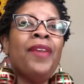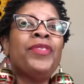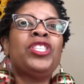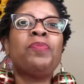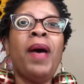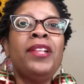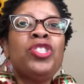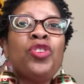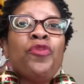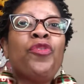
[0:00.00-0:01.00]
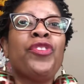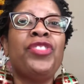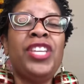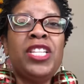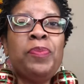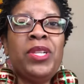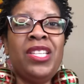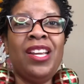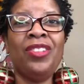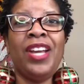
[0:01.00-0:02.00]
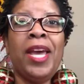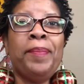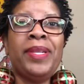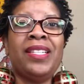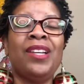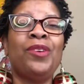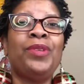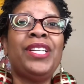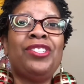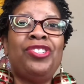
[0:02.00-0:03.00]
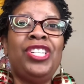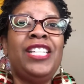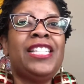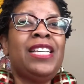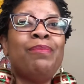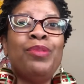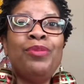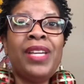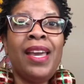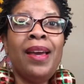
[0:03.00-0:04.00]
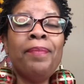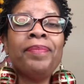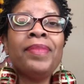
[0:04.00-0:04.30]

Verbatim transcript: The sponsor for this particular episode is GT Bootcamp,